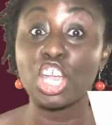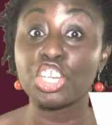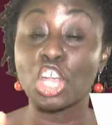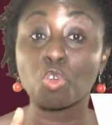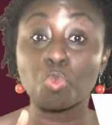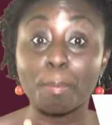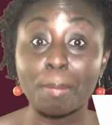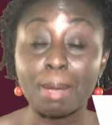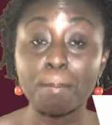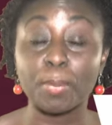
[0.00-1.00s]
Now
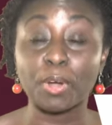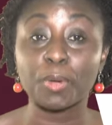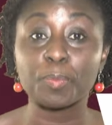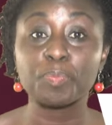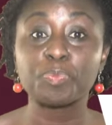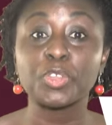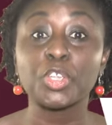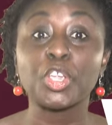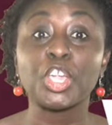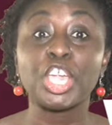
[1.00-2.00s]
remember,
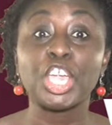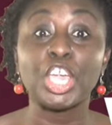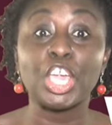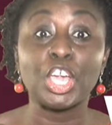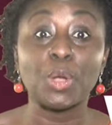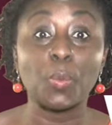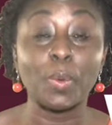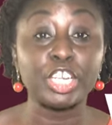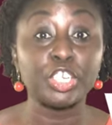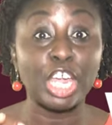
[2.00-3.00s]

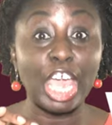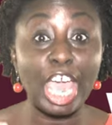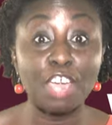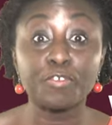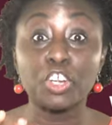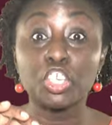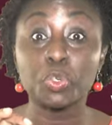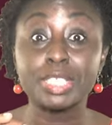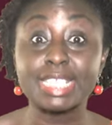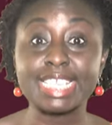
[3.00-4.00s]
whenever
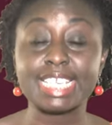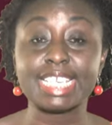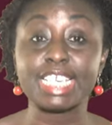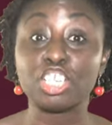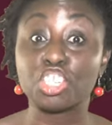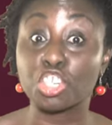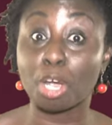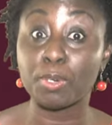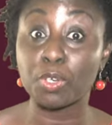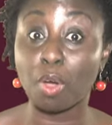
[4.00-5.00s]
you see
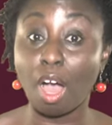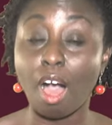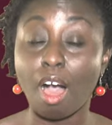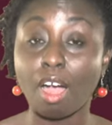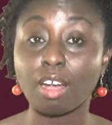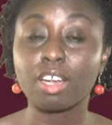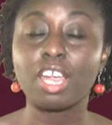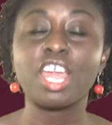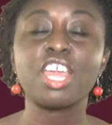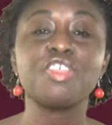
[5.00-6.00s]
W R,
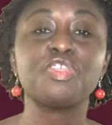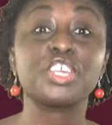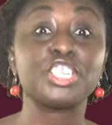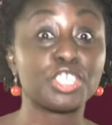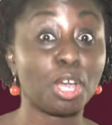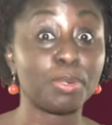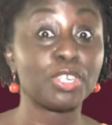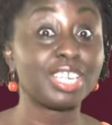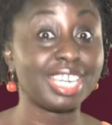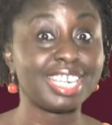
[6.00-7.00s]
the
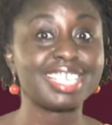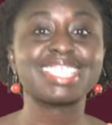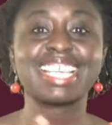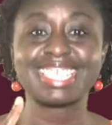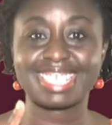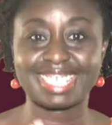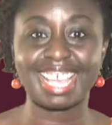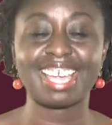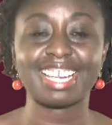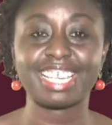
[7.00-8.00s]
W is
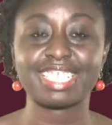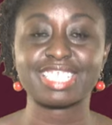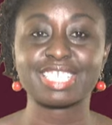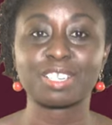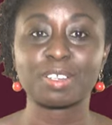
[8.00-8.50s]
silent.